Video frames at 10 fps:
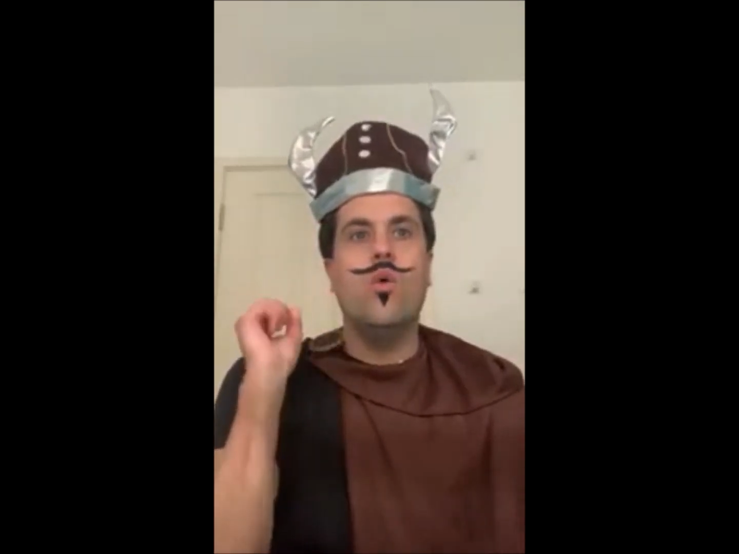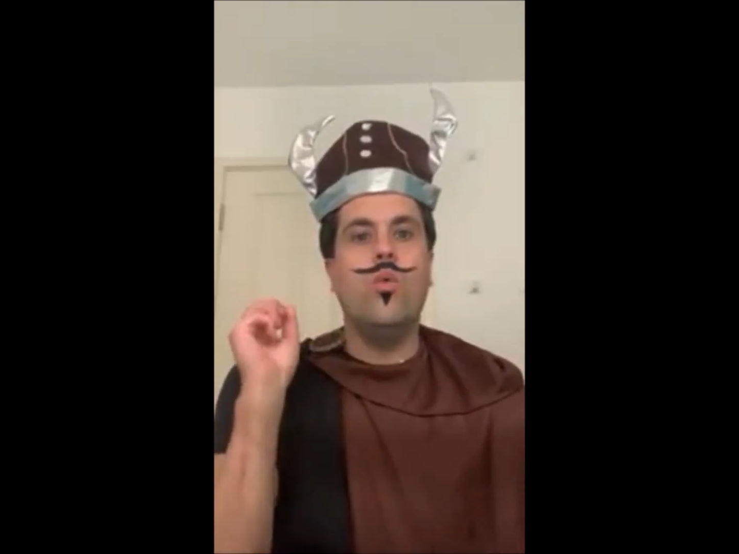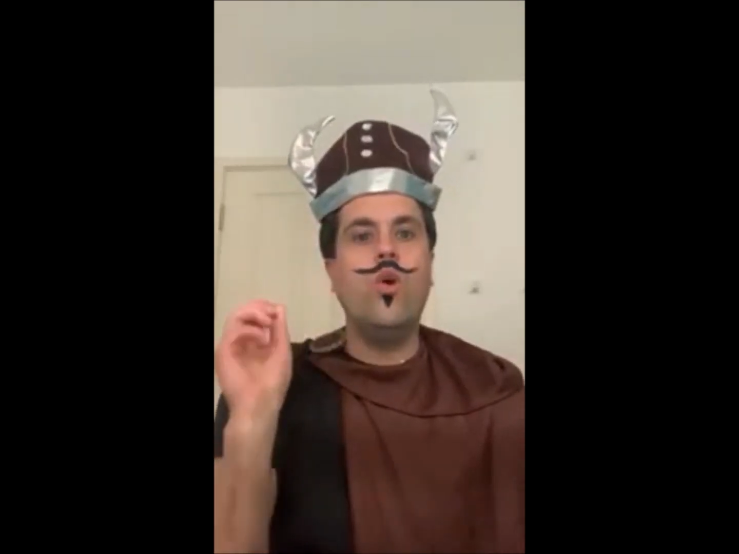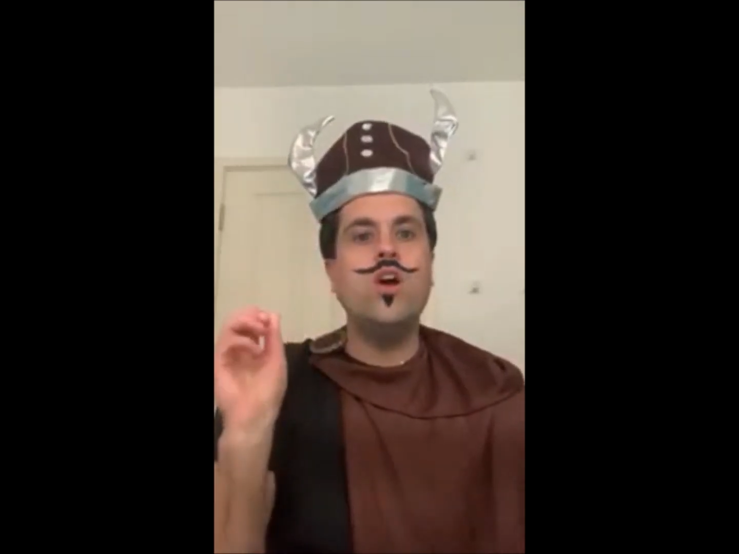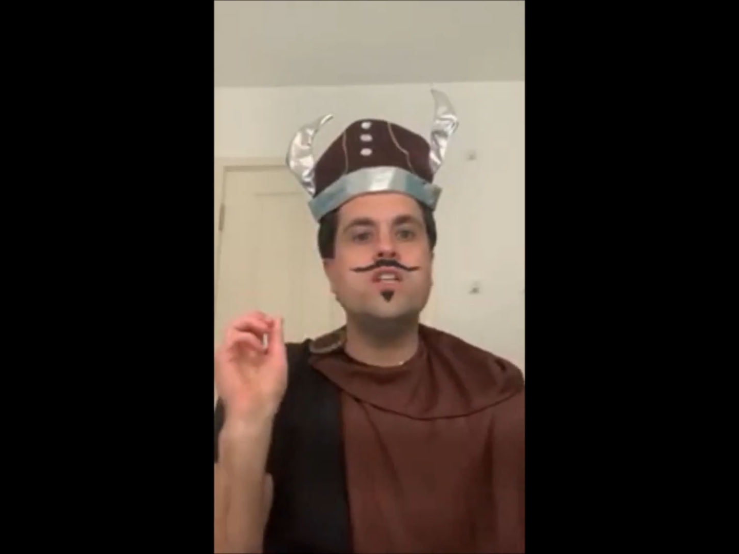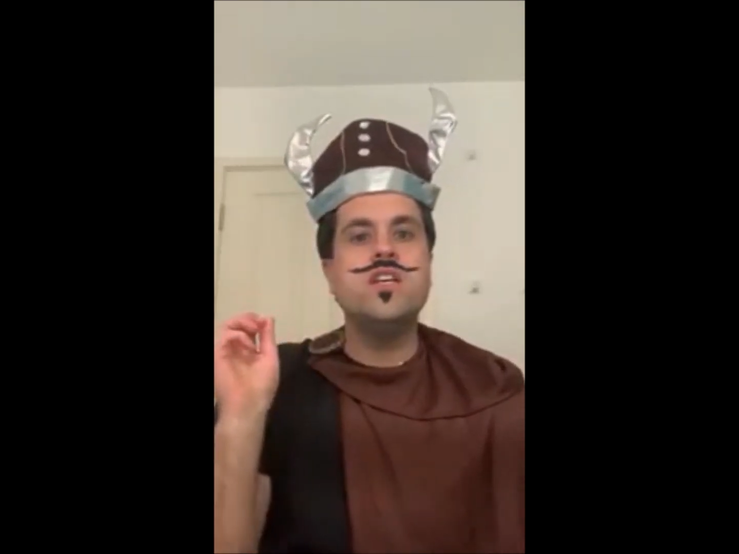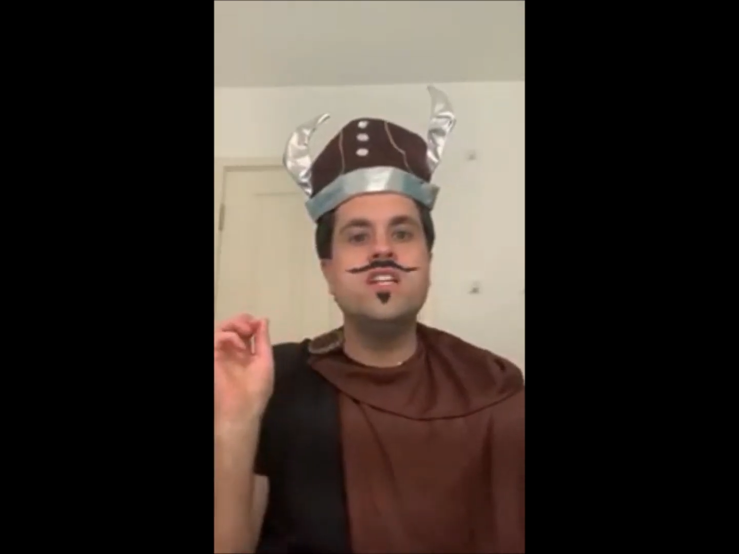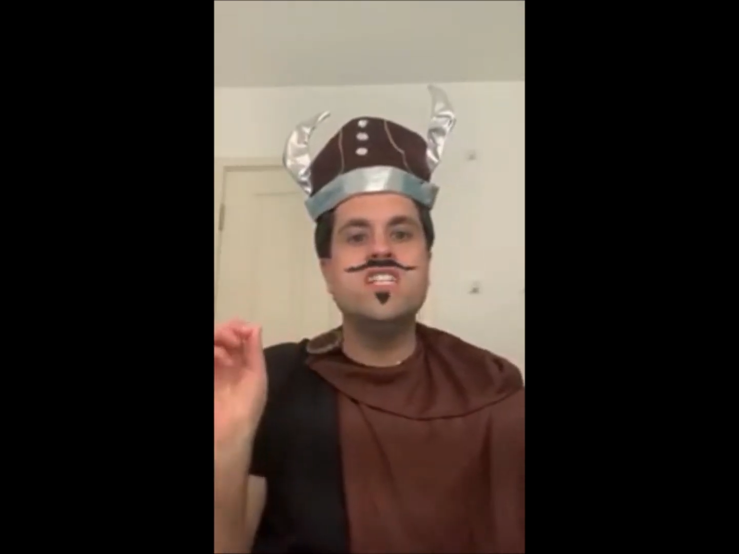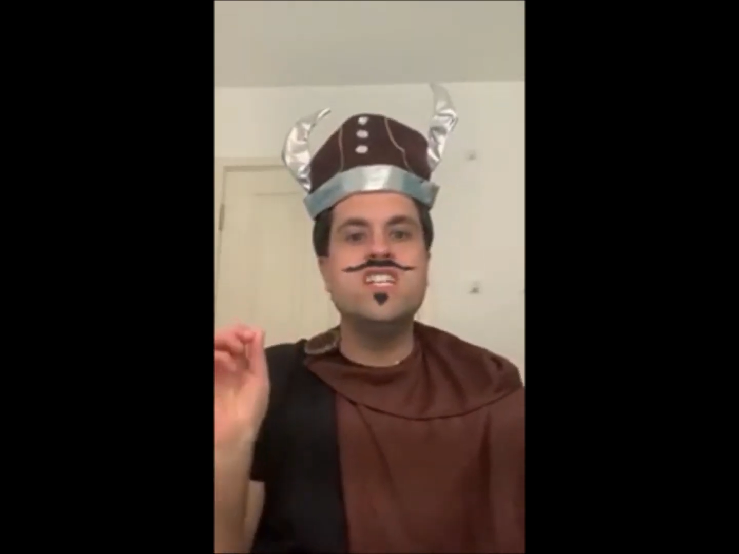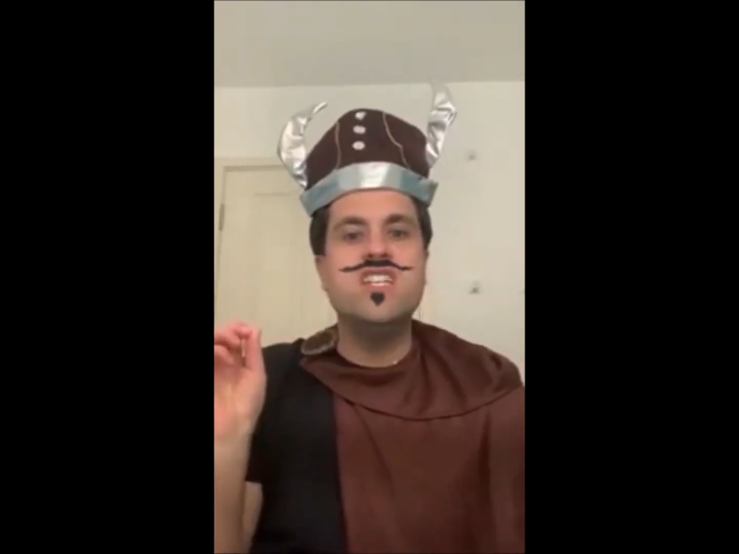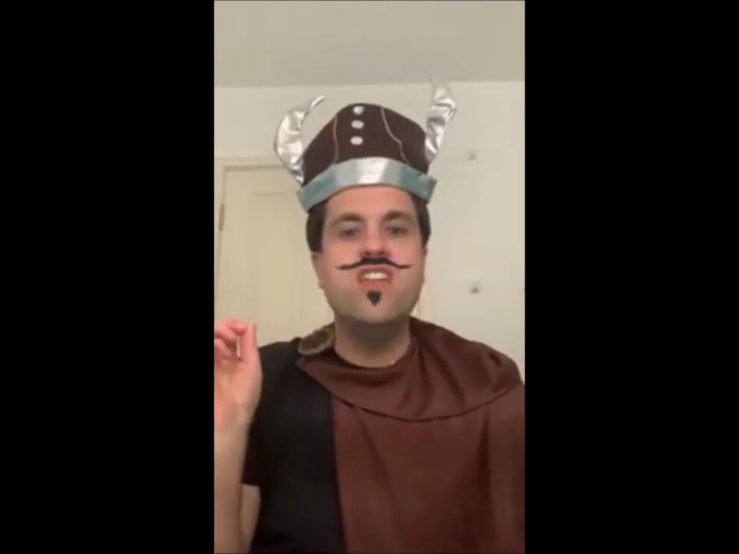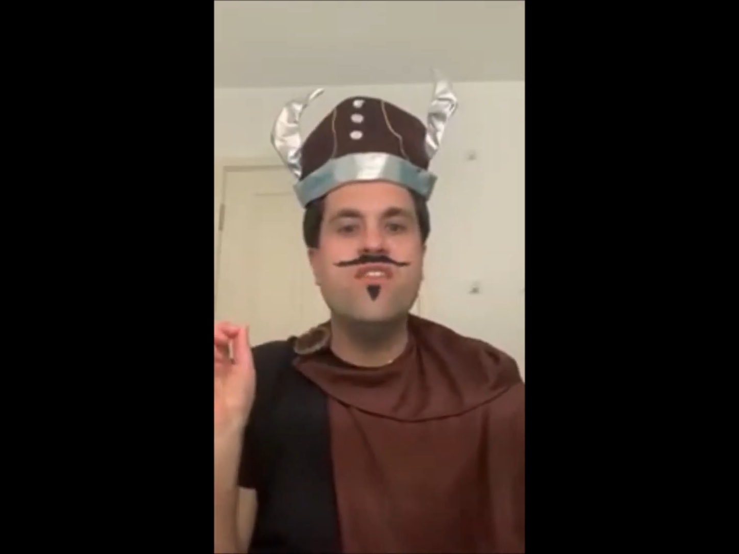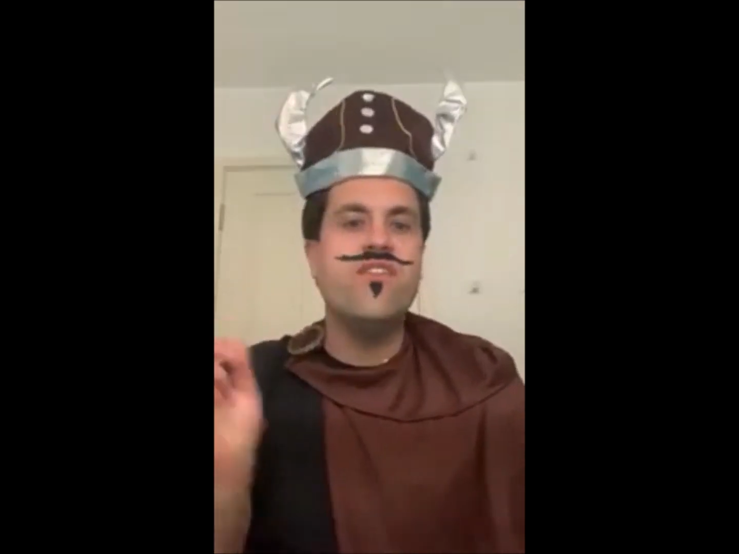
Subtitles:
What did the